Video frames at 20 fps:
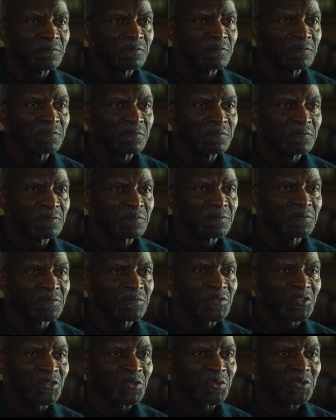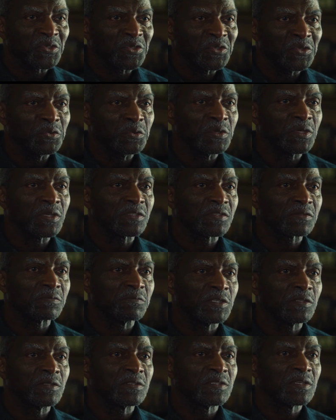He used to be one of HYDRA's
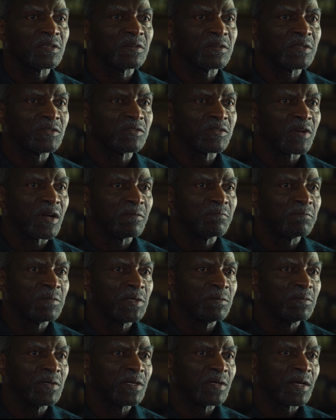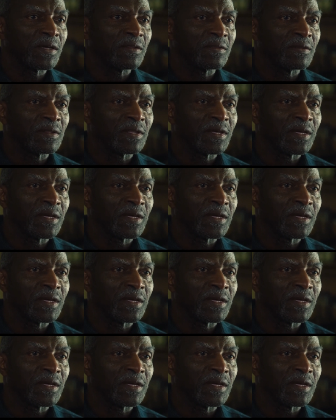greatest fears, the guy the US